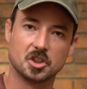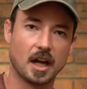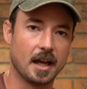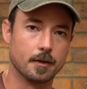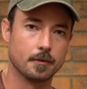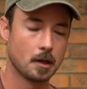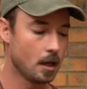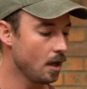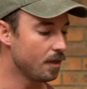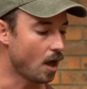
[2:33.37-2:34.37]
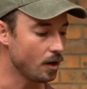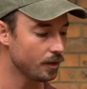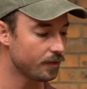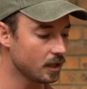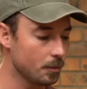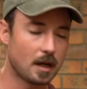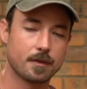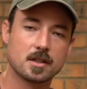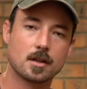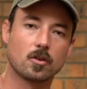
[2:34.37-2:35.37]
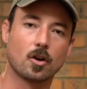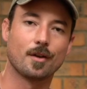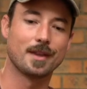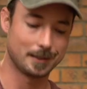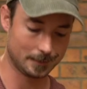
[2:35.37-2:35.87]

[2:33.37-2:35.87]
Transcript: Done. The only thing about this guitar that